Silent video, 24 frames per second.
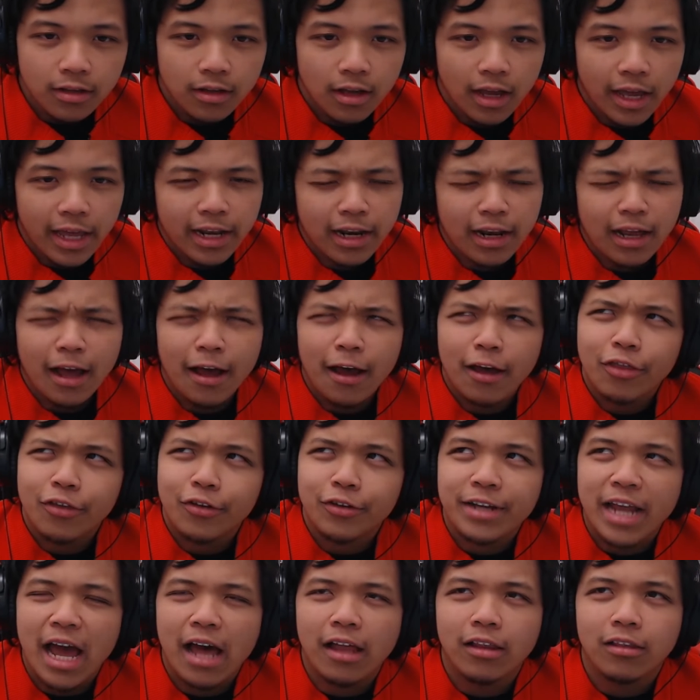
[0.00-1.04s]
and
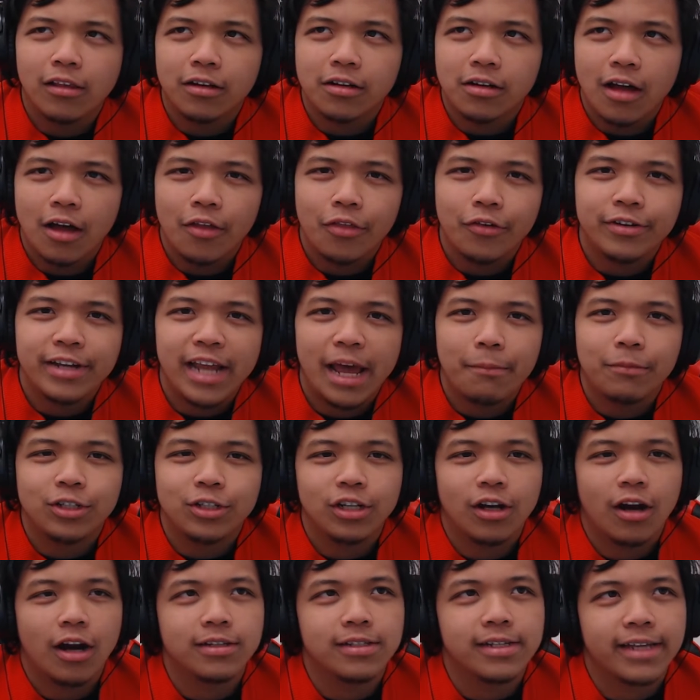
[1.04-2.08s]
other a lot of other
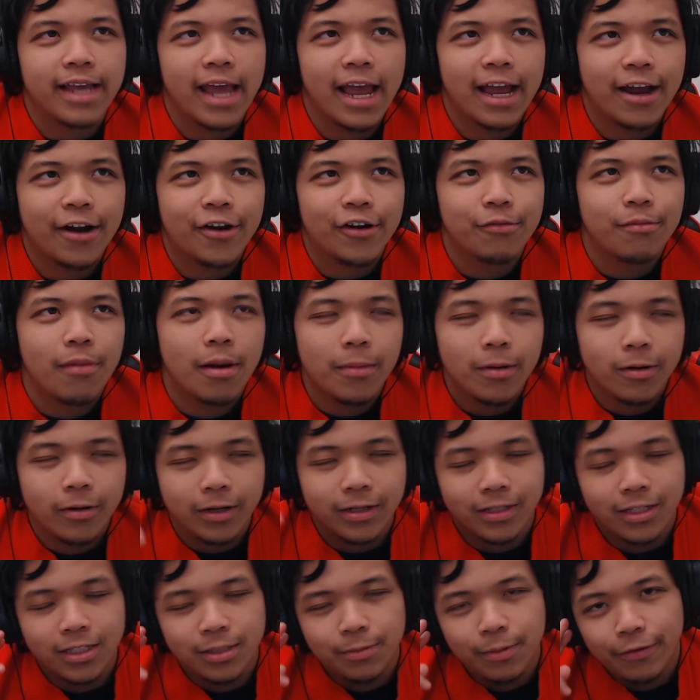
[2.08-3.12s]
damaging cards I can't quite remember
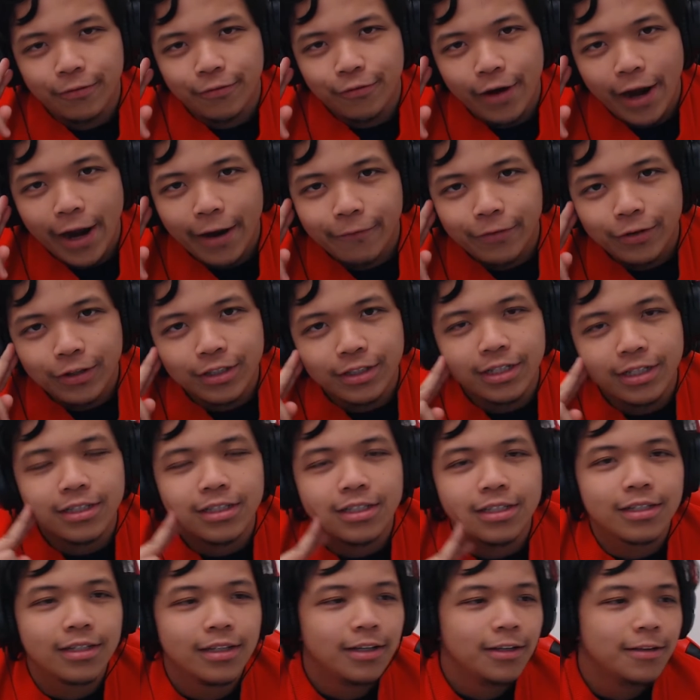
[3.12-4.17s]
because it's been forever
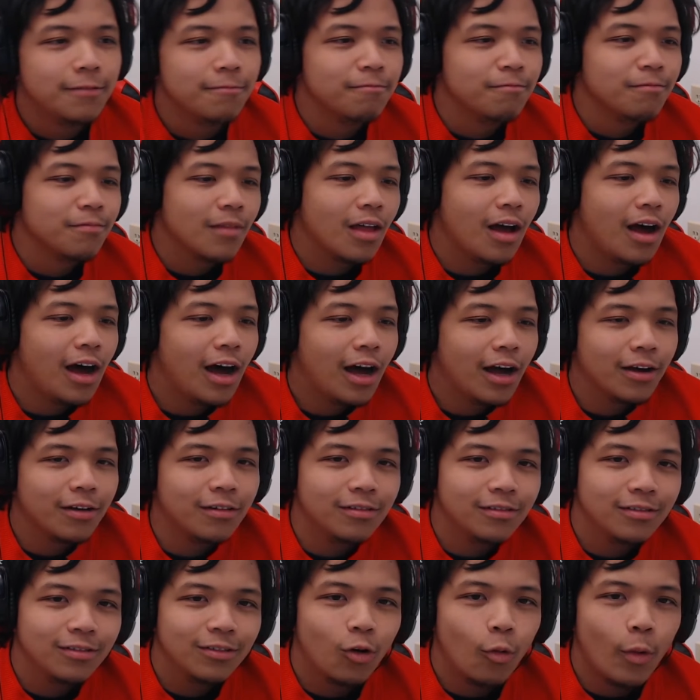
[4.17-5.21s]
since uh,
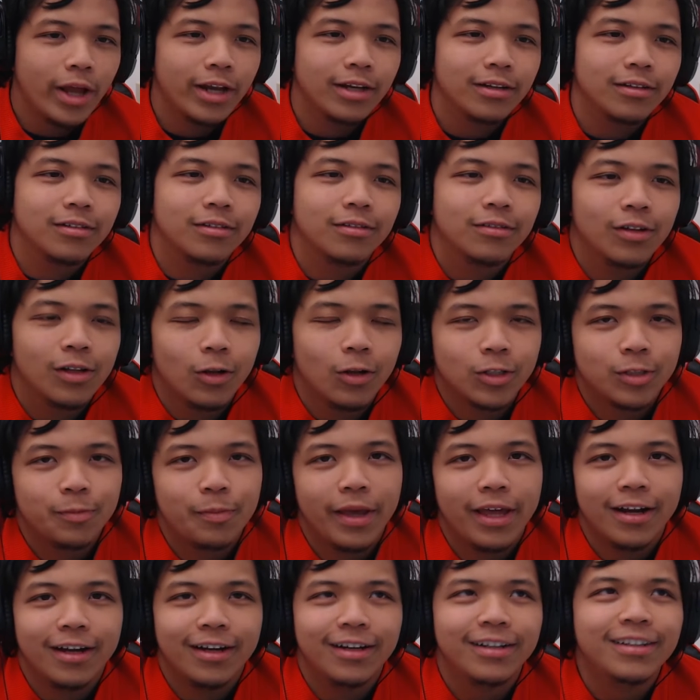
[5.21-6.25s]
Gwent closed beta,